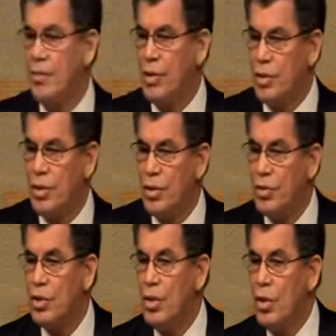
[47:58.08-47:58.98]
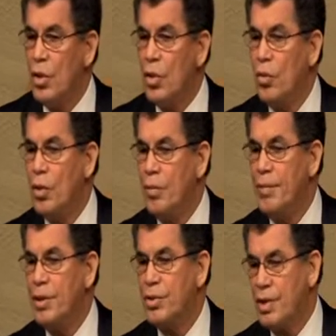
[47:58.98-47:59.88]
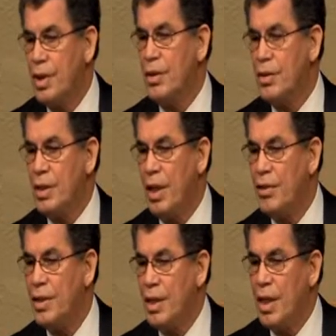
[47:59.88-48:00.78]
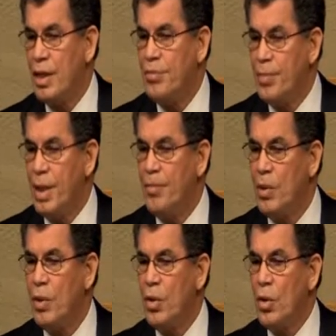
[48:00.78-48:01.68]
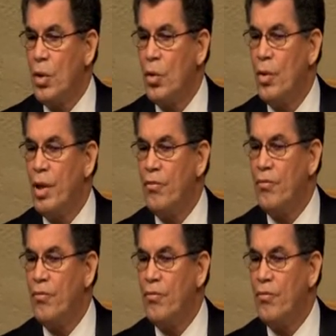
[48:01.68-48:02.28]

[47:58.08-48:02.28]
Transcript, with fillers: returns who will be singled out as people who have